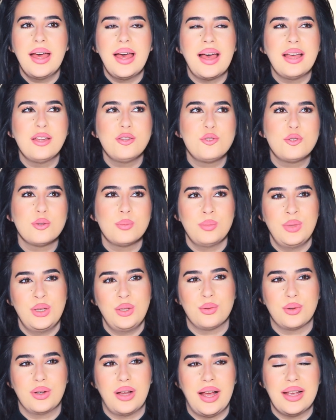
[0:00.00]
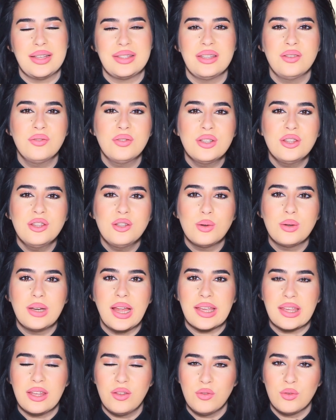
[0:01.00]
And to me, you guys, even though
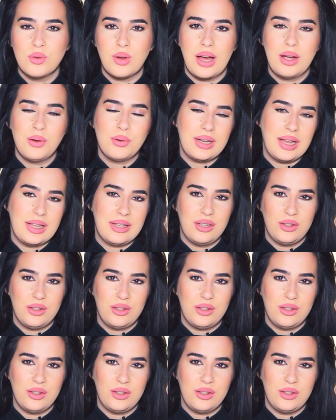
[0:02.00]
like I will add a